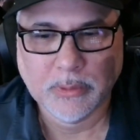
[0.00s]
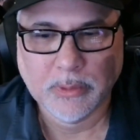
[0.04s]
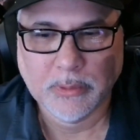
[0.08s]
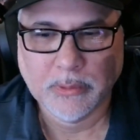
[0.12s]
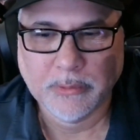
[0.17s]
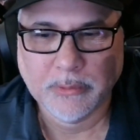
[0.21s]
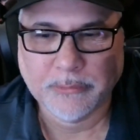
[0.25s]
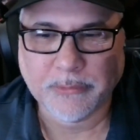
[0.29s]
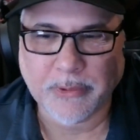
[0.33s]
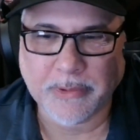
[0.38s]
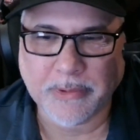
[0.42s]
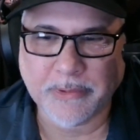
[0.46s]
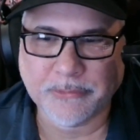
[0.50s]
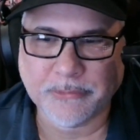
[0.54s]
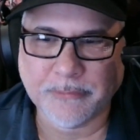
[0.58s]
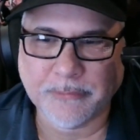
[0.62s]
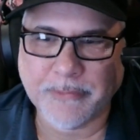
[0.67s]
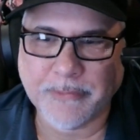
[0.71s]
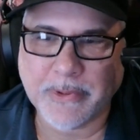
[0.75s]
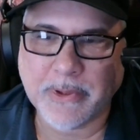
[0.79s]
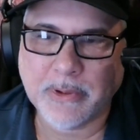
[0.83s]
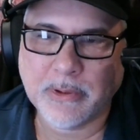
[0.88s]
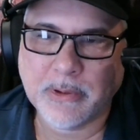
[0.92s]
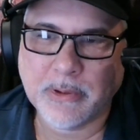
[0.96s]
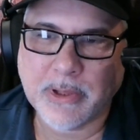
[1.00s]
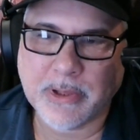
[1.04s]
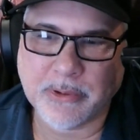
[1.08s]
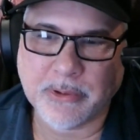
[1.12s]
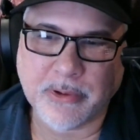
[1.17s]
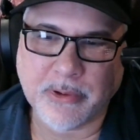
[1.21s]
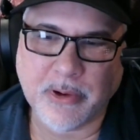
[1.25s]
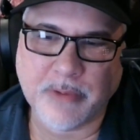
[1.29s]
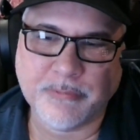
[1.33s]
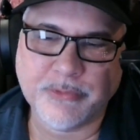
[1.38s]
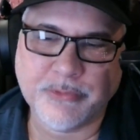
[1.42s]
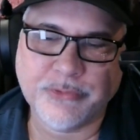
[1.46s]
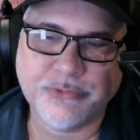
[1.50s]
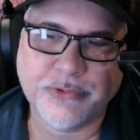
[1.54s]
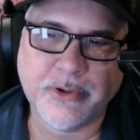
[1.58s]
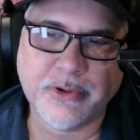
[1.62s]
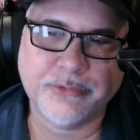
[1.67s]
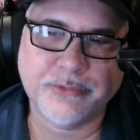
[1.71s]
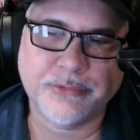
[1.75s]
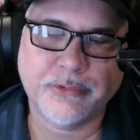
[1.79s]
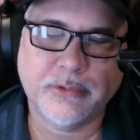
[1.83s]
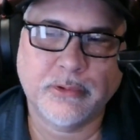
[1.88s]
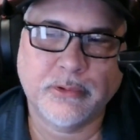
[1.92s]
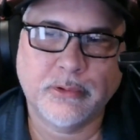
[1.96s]
So I guess if they had a
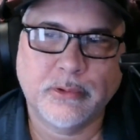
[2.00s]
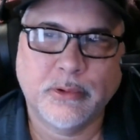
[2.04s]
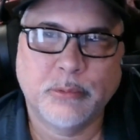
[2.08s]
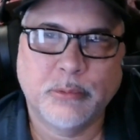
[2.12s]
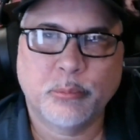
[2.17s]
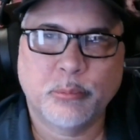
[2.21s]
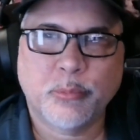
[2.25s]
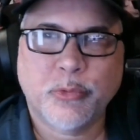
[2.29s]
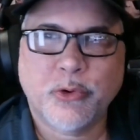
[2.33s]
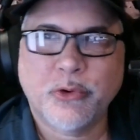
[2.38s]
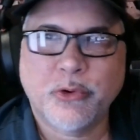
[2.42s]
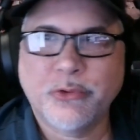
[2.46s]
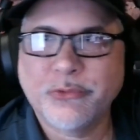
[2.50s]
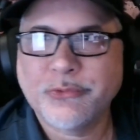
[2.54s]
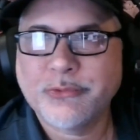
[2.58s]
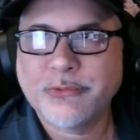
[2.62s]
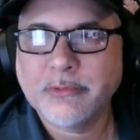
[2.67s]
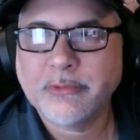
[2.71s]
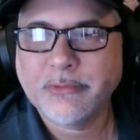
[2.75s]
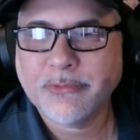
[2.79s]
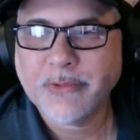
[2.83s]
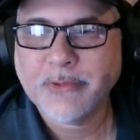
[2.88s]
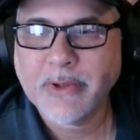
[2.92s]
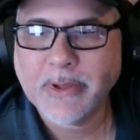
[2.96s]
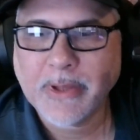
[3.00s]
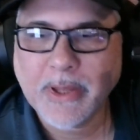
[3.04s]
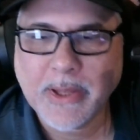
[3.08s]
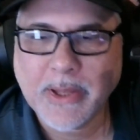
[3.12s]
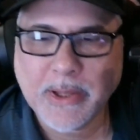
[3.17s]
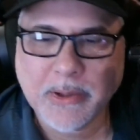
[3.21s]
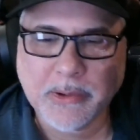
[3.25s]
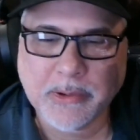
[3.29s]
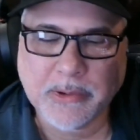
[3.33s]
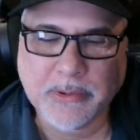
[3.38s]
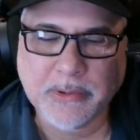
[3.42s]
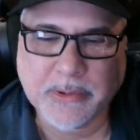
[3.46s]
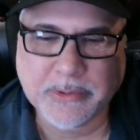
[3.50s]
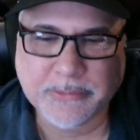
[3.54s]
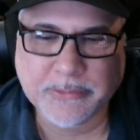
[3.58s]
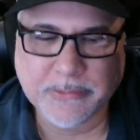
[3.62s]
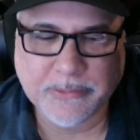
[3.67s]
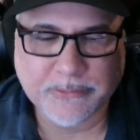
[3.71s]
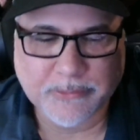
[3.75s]
conversation in person saying, "Hey, can you get these